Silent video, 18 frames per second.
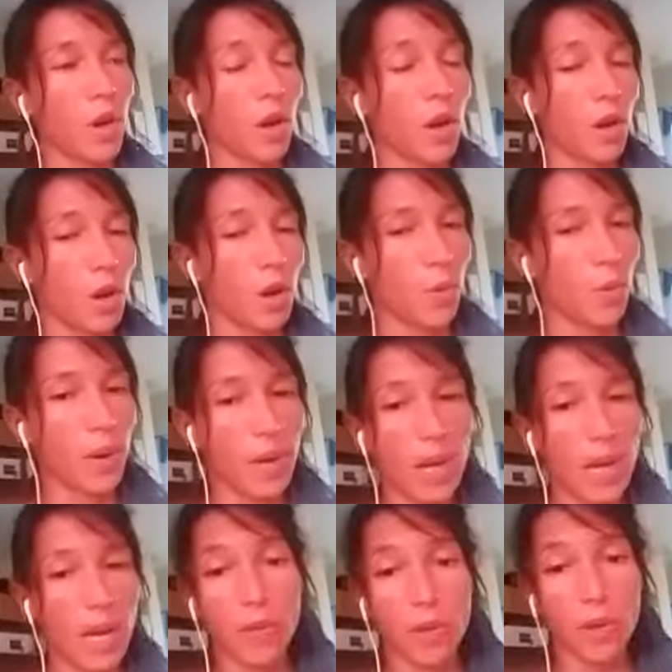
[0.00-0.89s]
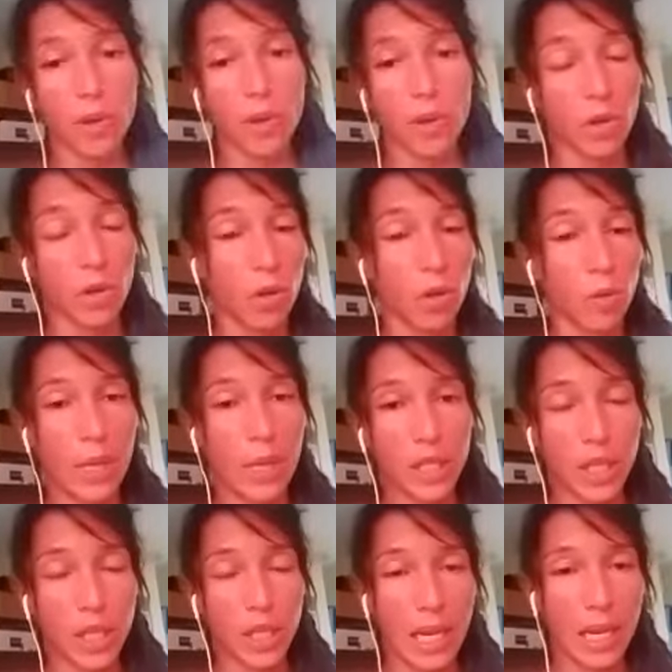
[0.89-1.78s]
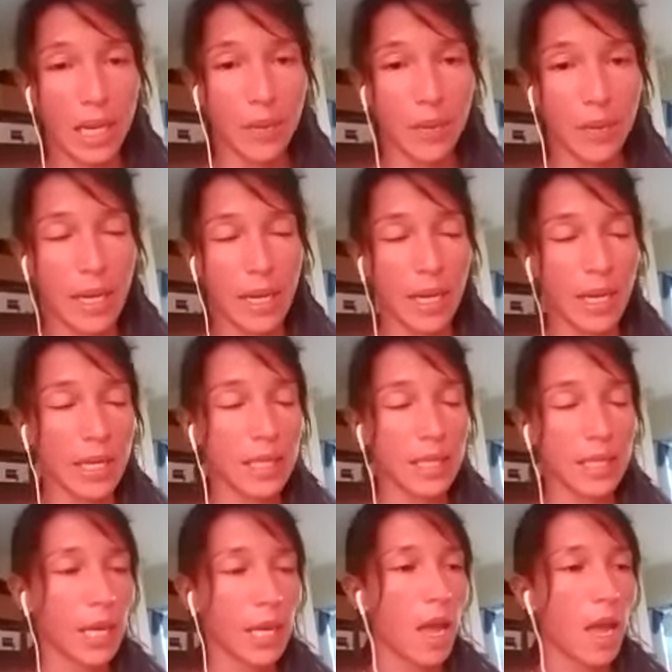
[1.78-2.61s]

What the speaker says: lower level, not much elevated,